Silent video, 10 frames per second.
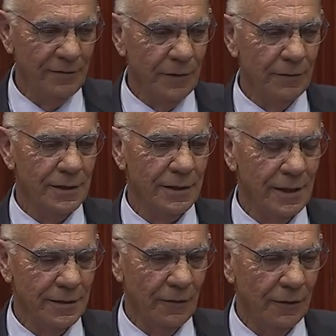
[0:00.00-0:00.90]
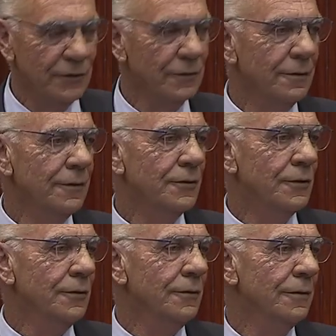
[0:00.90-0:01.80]
Muresk has a lot
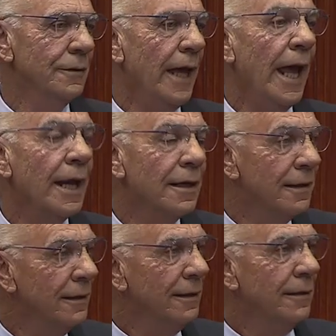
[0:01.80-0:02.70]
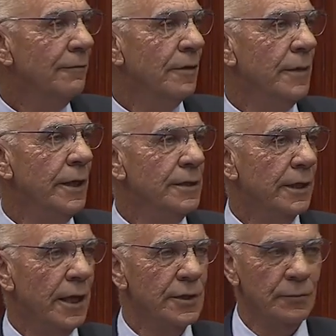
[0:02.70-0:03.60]
to add from an
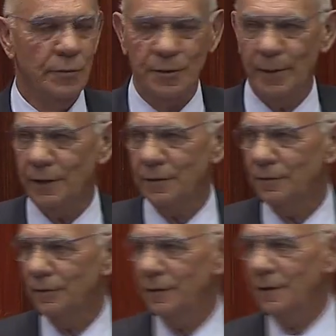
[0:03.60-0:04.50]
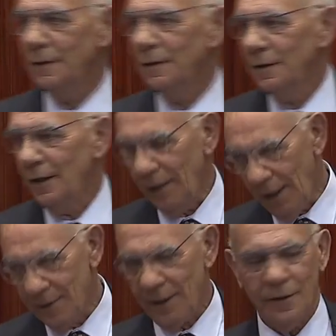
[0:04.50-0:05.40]
educational perspective, and it
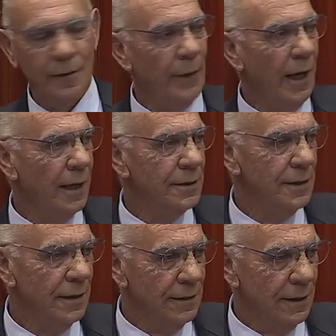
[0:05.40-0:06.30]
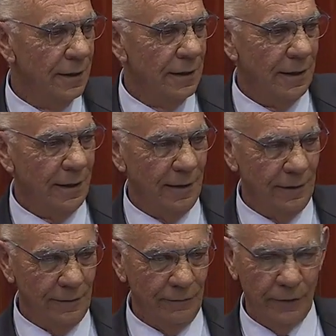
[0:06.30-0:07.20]
has done in the past,
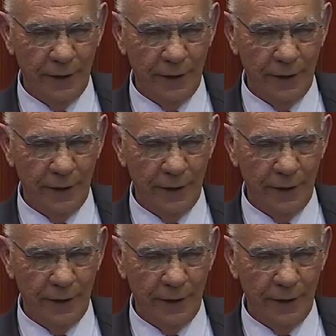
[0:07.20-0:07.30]
for